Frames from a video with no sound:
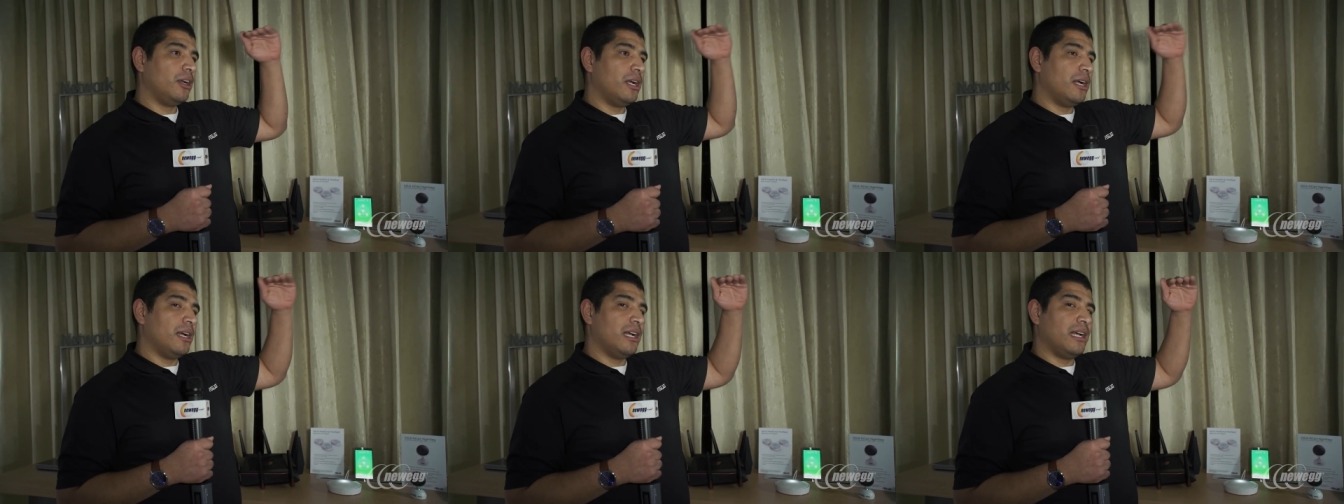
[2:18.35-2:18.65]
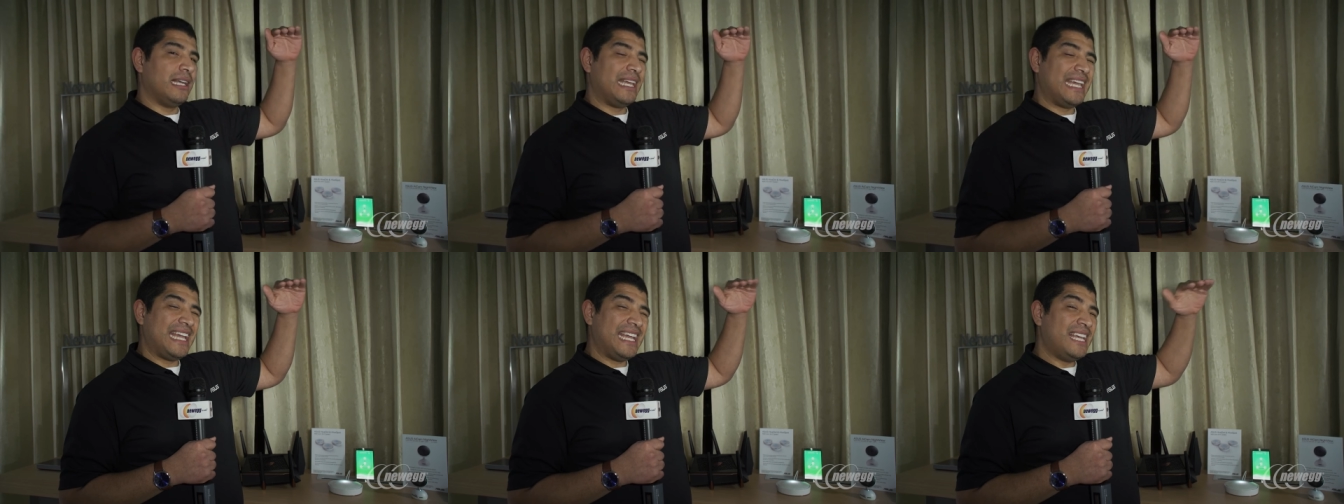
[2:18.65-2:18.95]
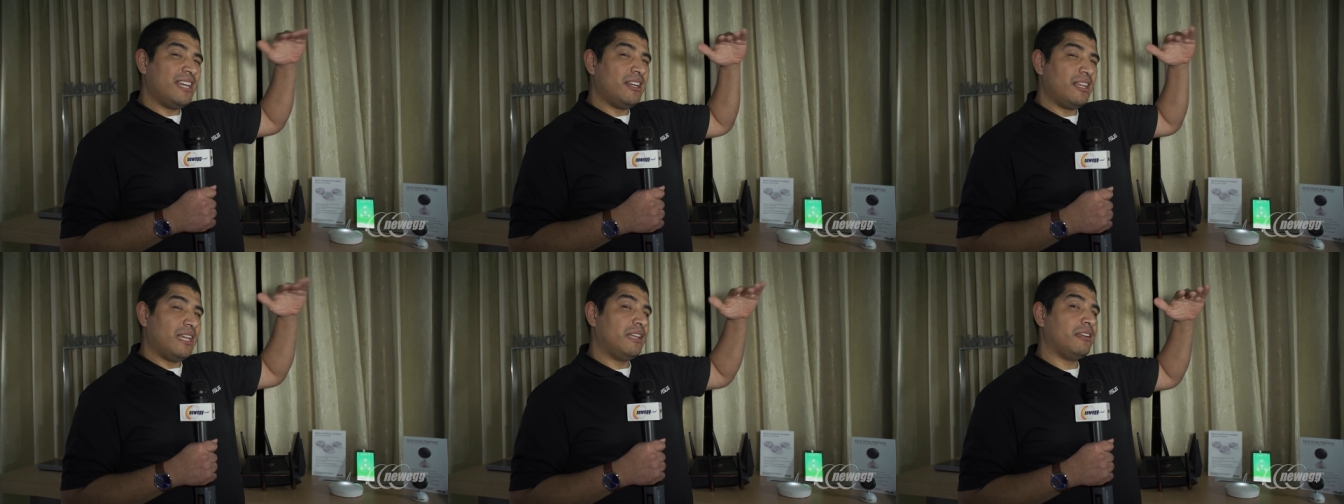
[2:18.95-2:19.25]
uh,
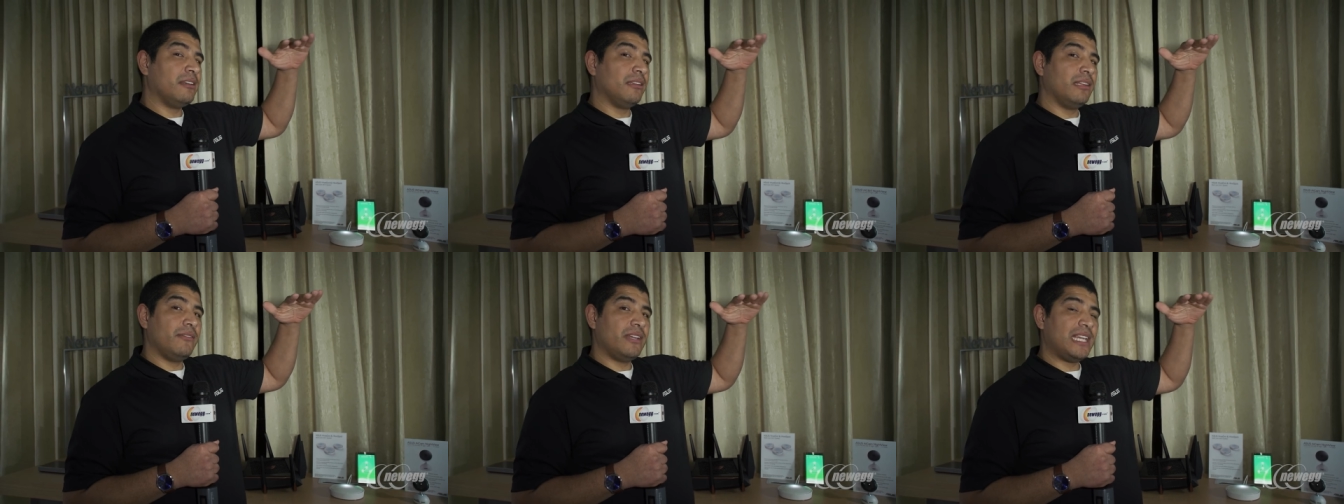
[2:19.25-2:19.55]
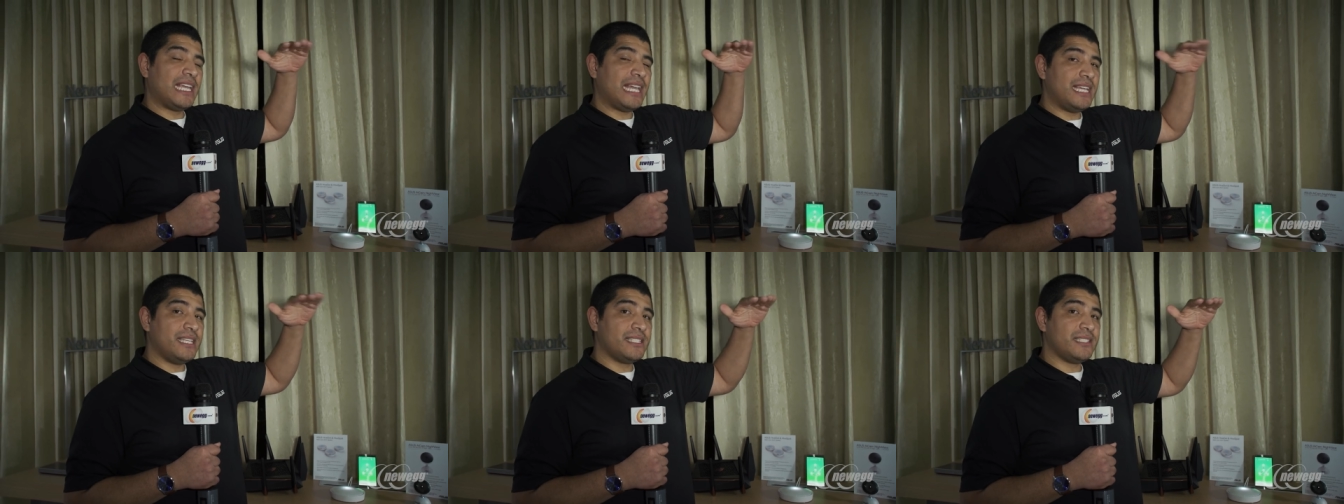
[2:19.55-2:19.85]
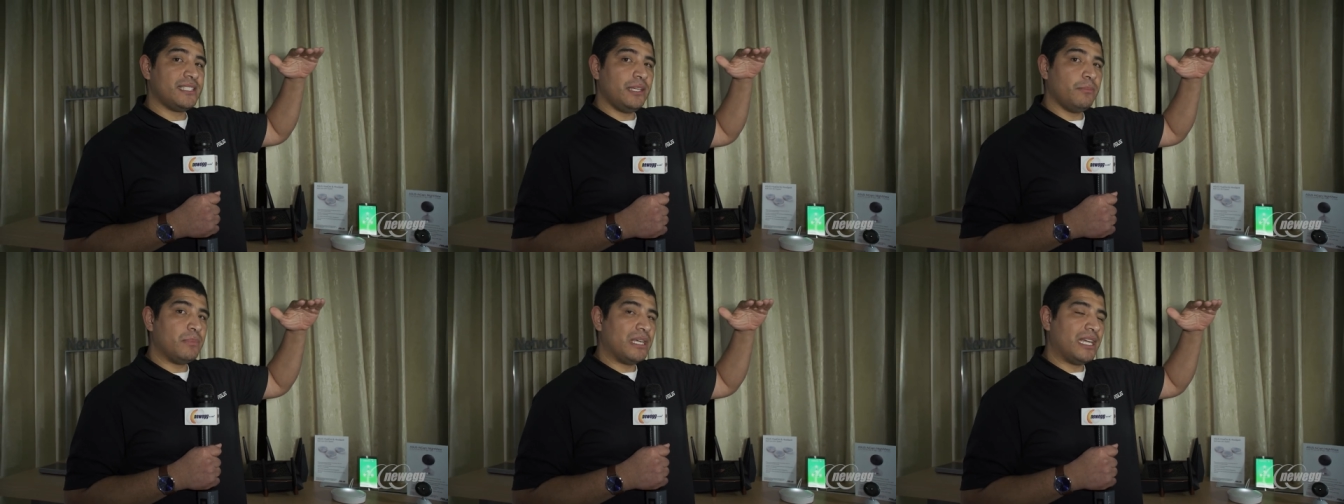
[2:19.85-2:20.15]
811
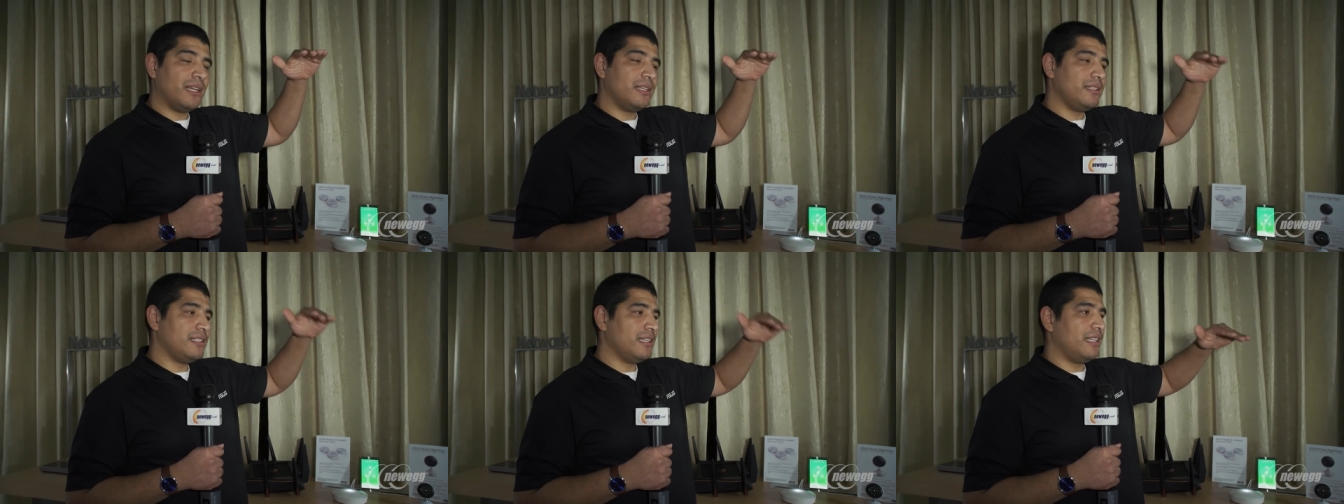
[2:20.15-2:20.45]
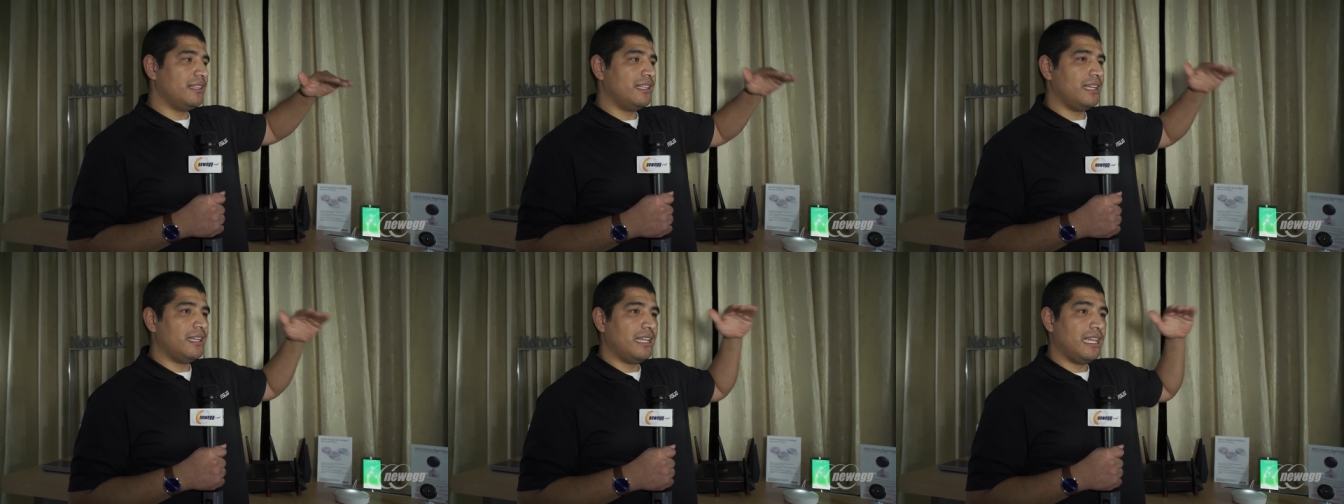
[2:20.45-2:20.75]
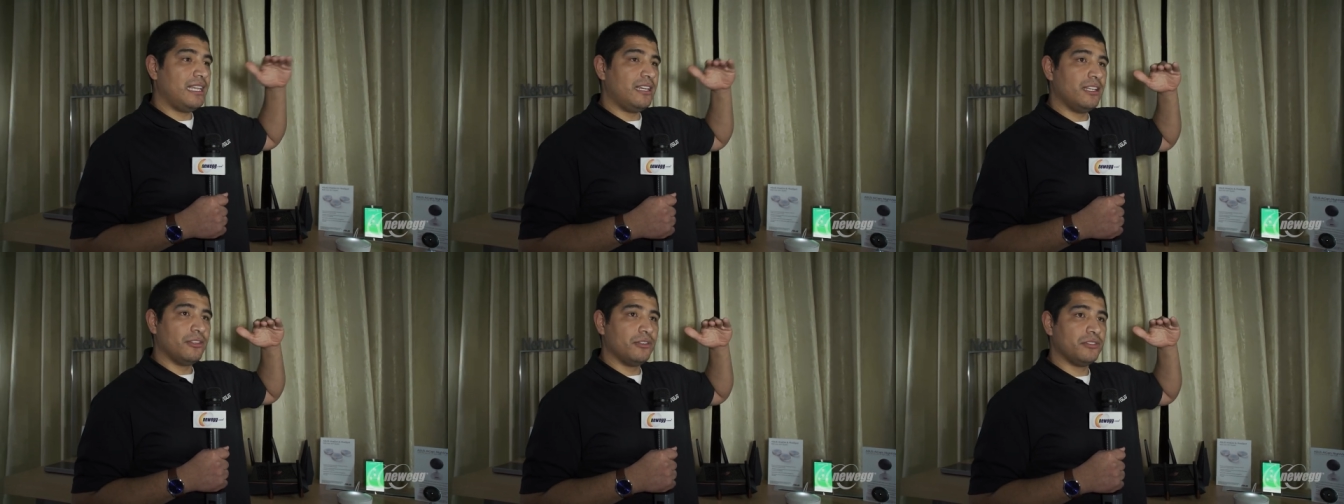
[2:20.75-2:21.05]
AC band and then
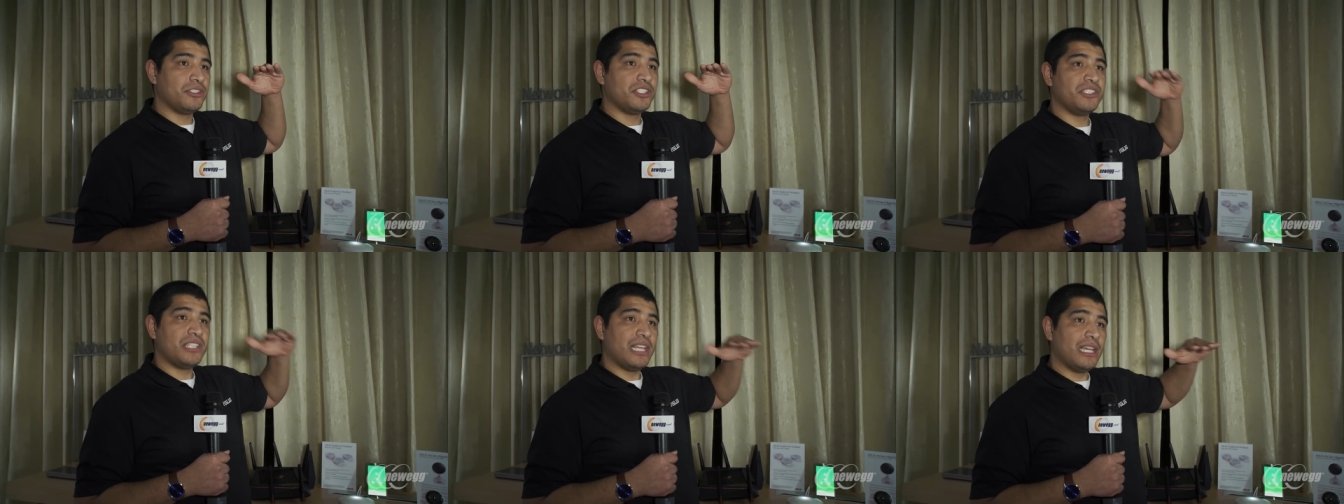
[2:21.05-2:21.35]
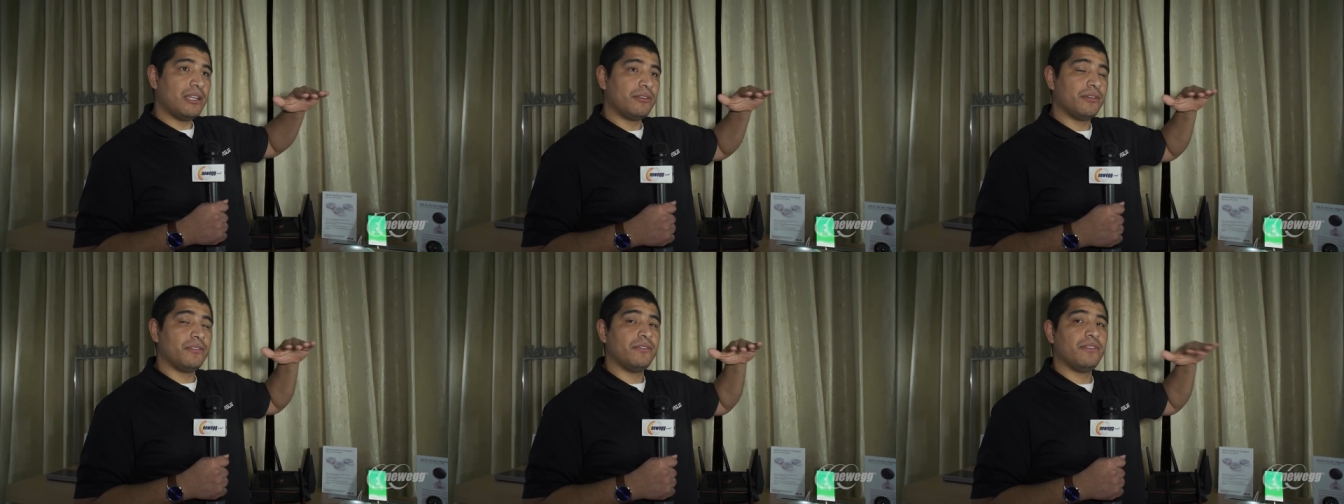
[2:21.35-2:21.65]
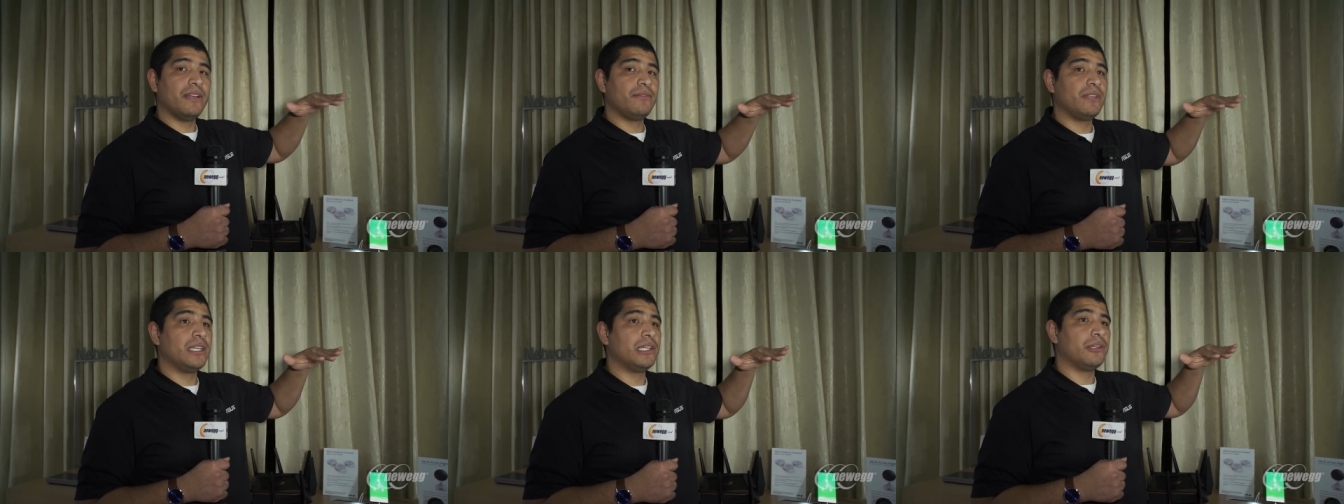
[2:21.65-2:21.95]
another standard
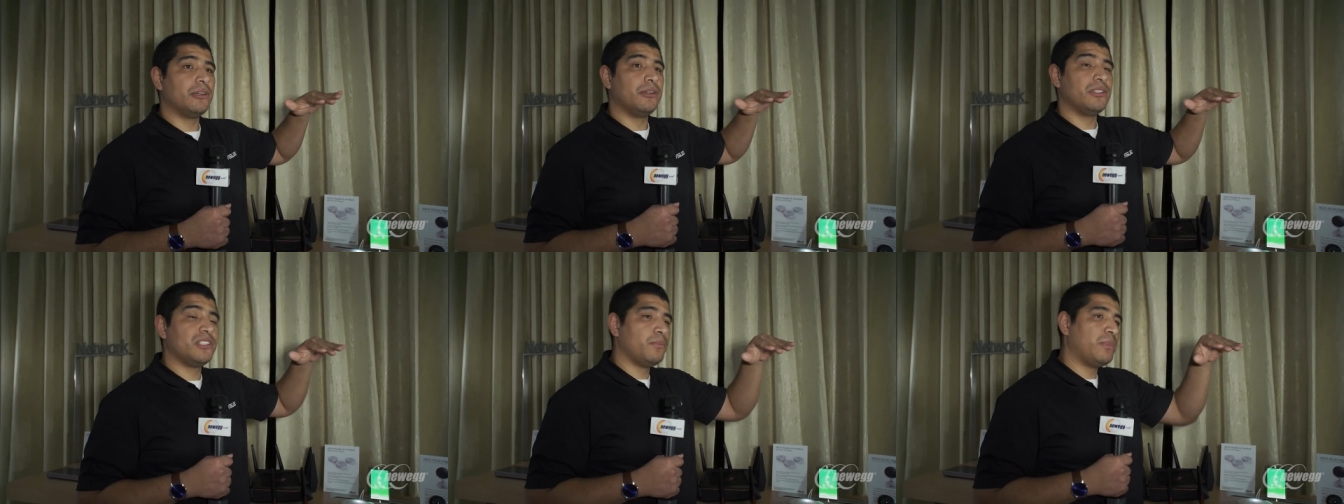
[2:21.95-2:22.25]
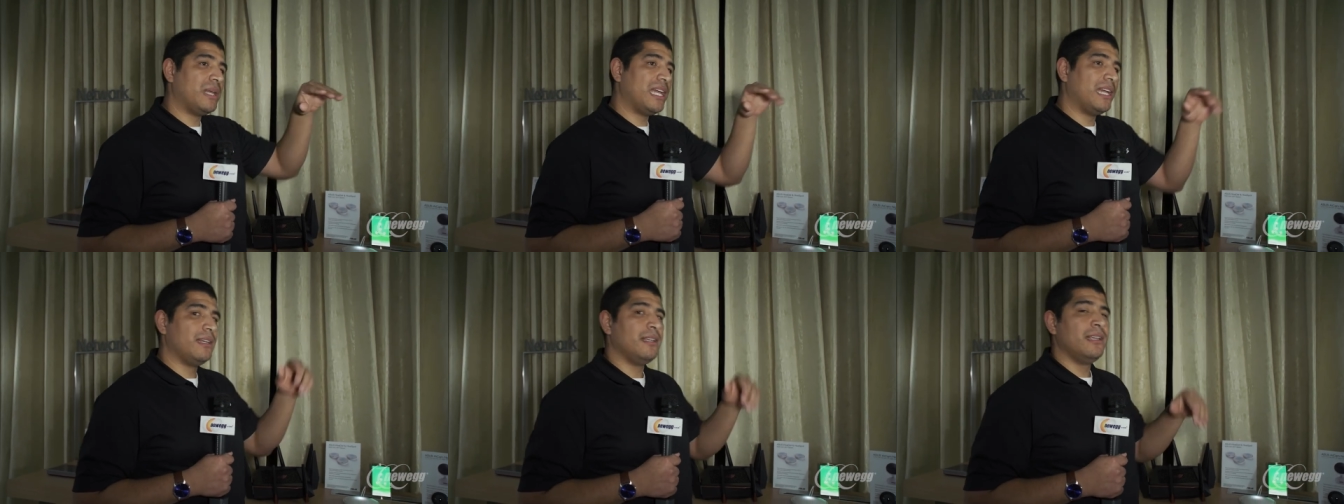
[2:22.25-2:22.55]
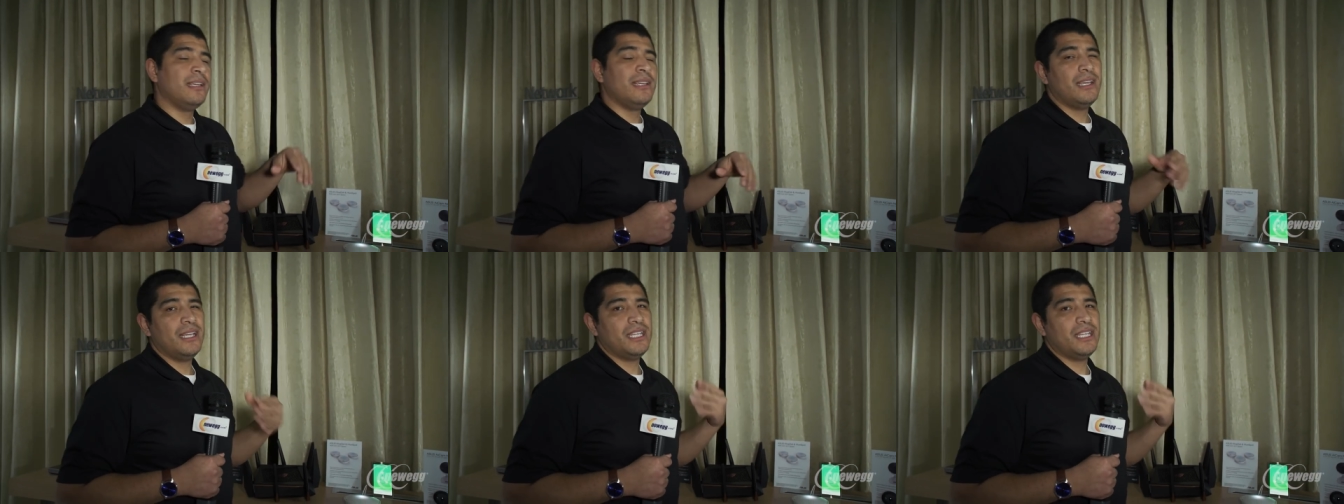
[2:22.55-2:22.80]
5 gigahertz band.